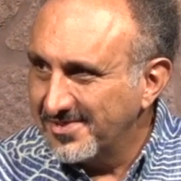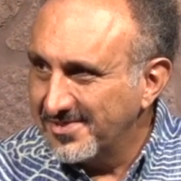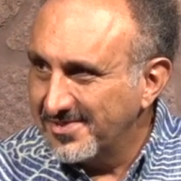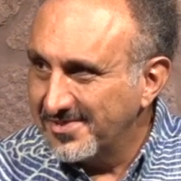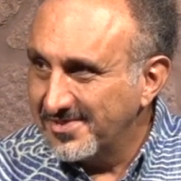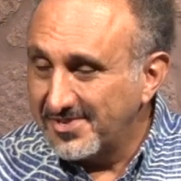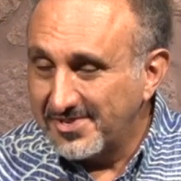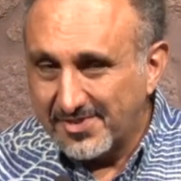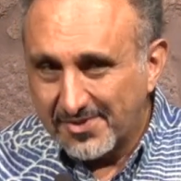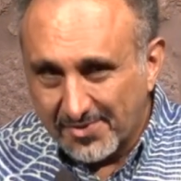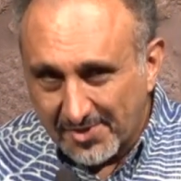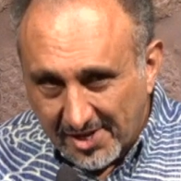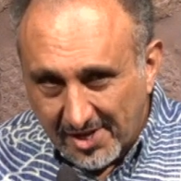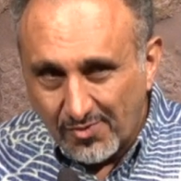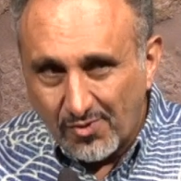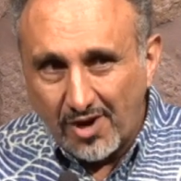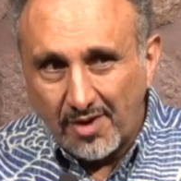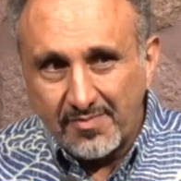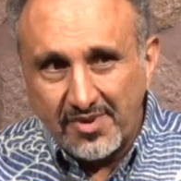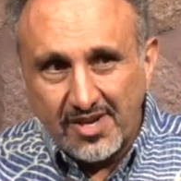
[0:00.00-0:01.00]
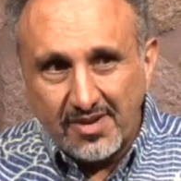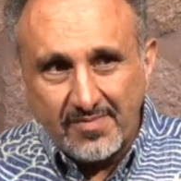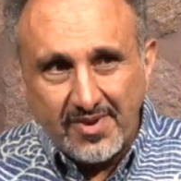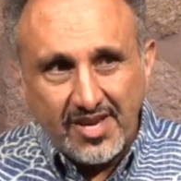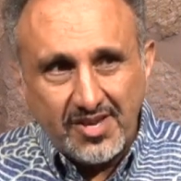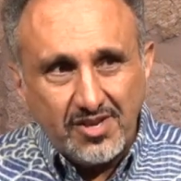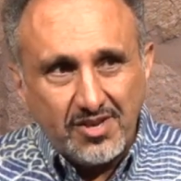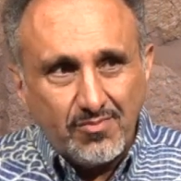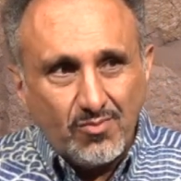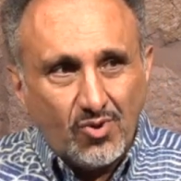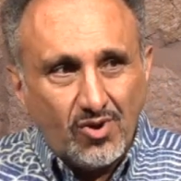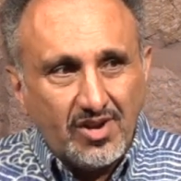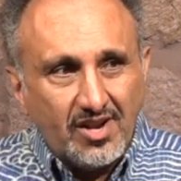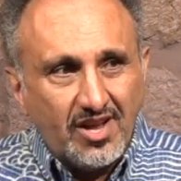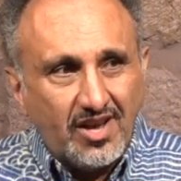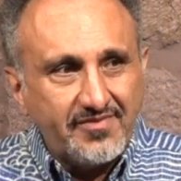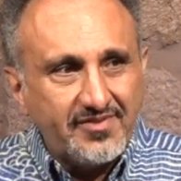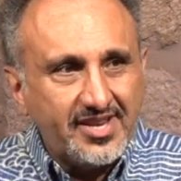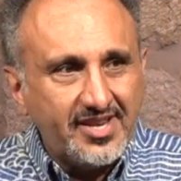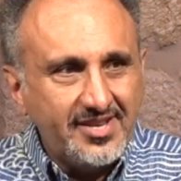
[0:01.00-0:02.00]
You really want me to make you more
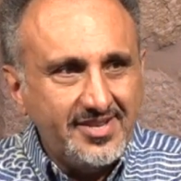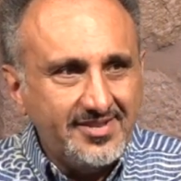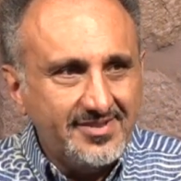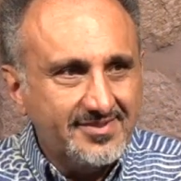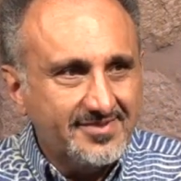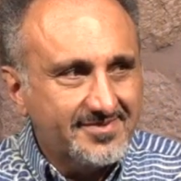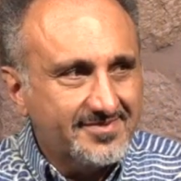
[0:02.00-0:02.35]
loving